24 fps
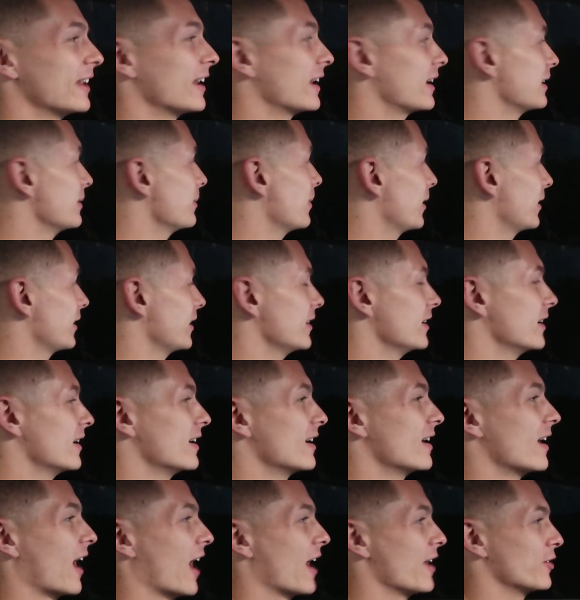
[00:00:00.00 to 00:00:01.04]
hit anybody.
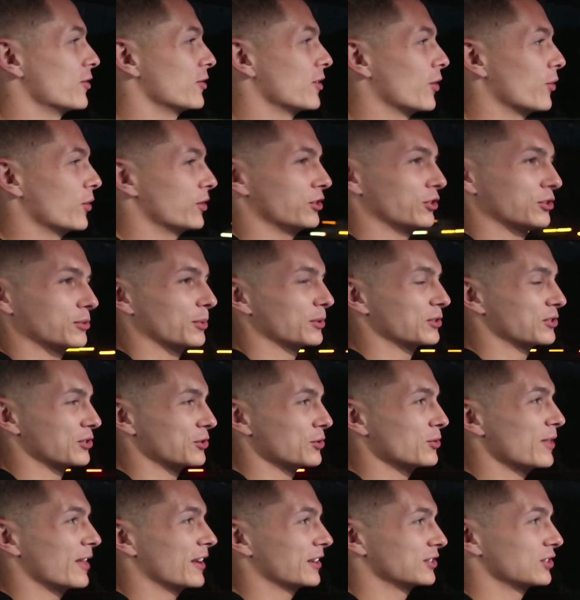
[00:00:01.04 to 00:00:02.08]
I don't know what you're supposed
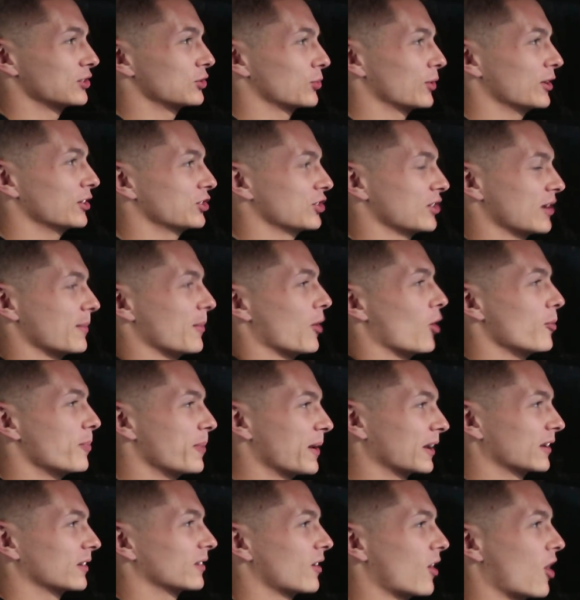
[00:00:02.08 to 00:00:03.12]
to do in that situation. I'm
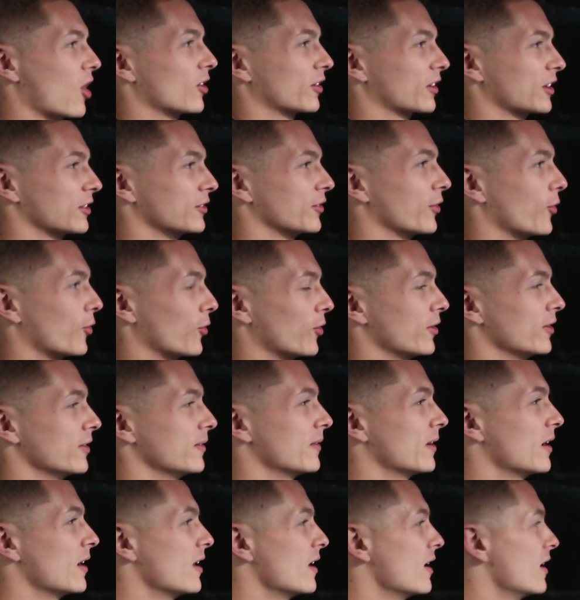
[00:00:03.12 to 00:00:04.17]
hoping honking the horn
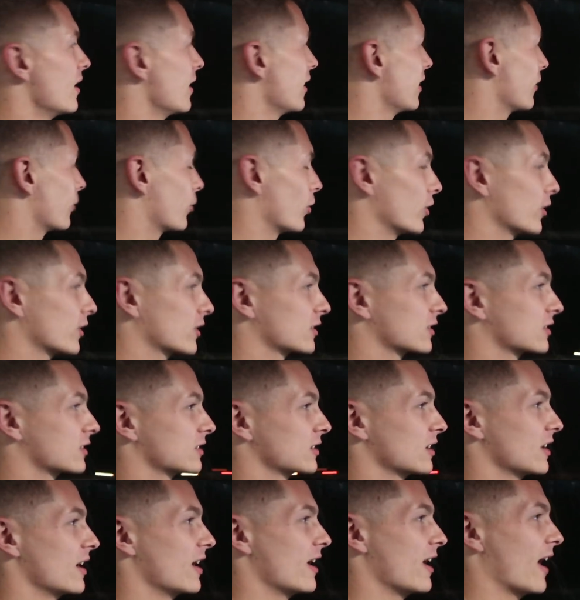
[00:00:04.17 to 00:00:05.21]
works.
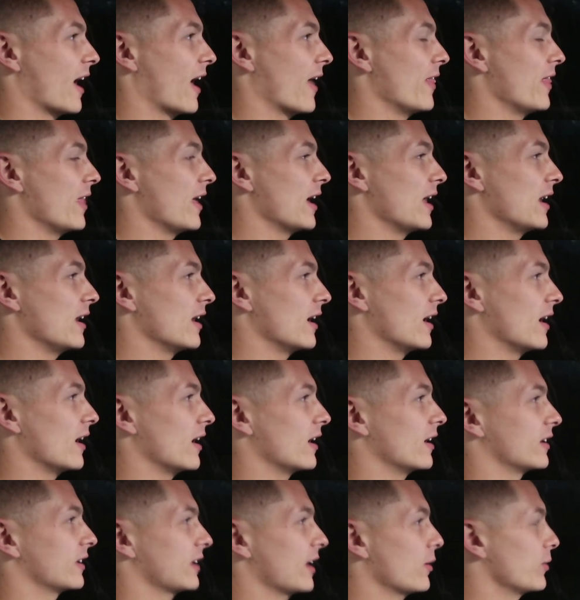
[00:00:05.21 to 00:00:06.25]
And then,
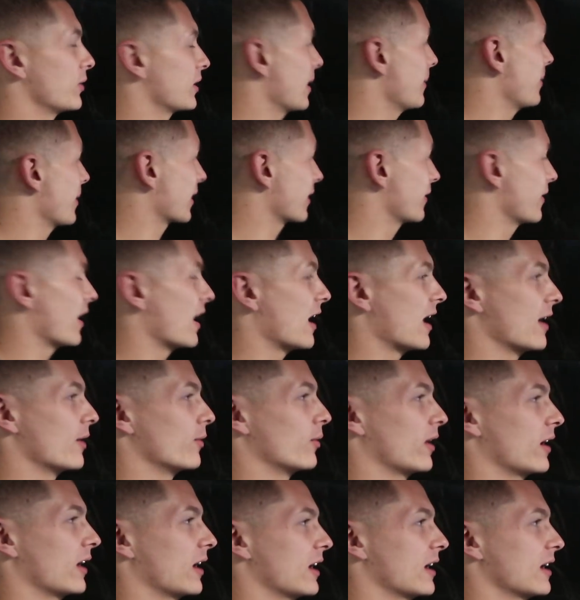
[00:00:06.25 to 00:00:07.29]
uh, yeah, we got back on the
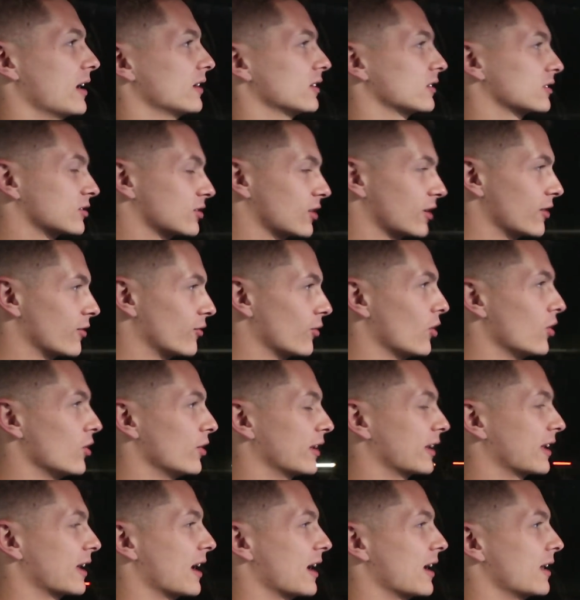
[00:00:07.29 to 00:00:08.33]
highway, started
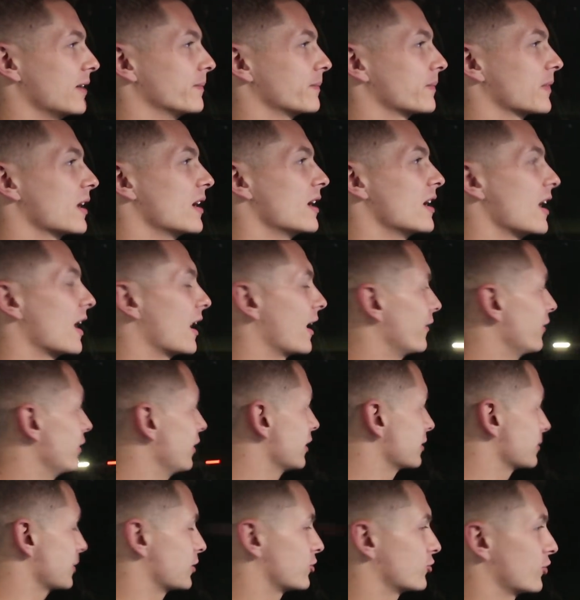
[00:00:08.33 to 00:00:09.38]
rolling again, and I
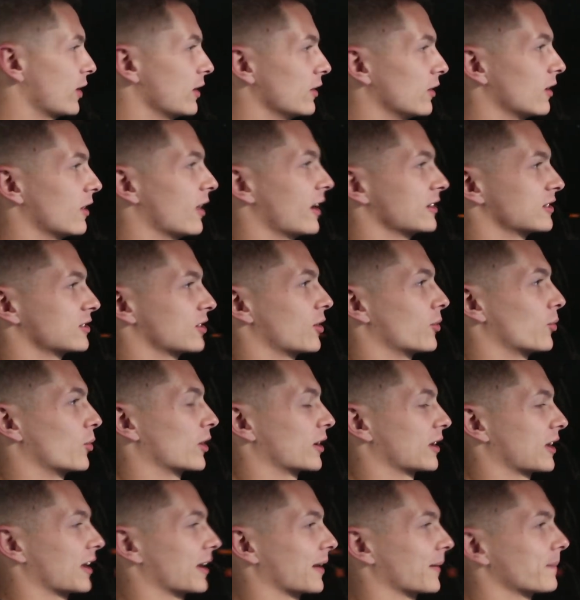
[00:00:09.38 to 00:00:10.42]
realized my trailer lights aren't
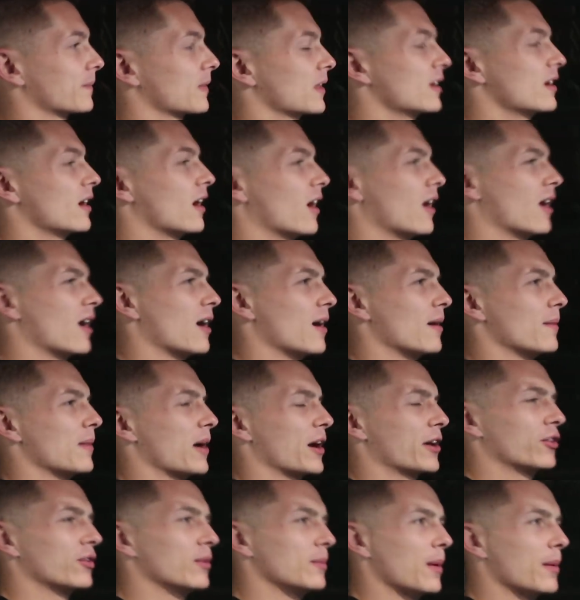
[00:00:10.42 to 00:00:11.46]
working.
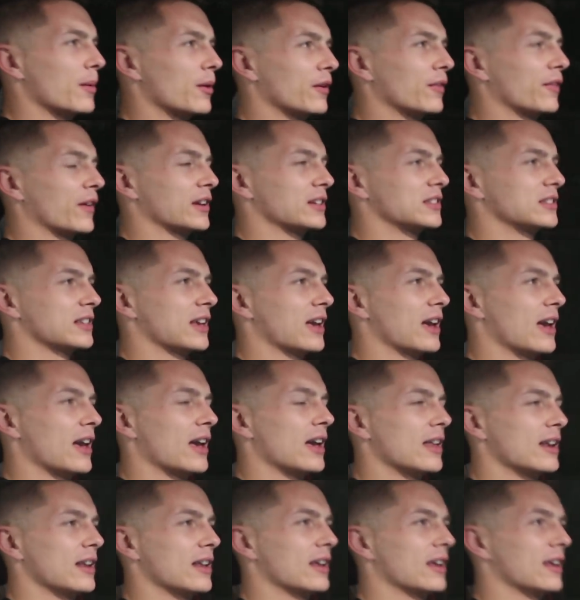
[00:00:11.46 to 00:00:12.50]
Um, I don't remember if I
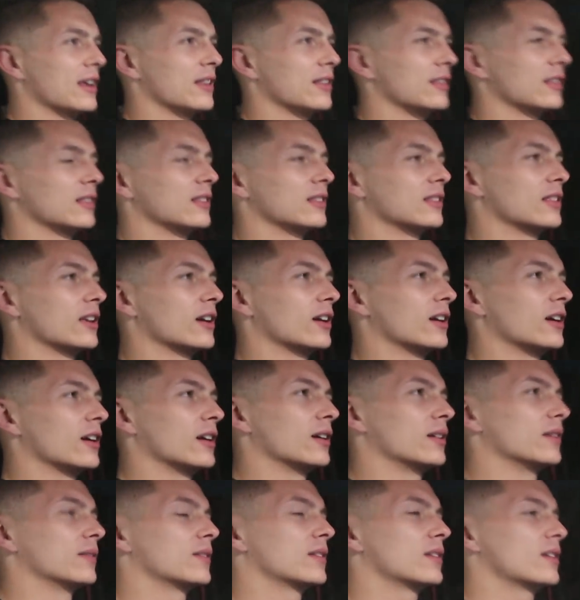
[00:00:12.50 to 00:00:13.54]
said in
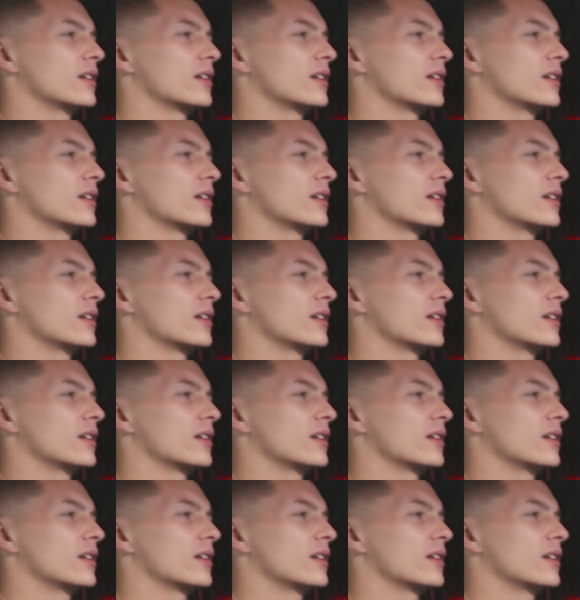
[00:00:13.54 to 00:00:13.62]
the,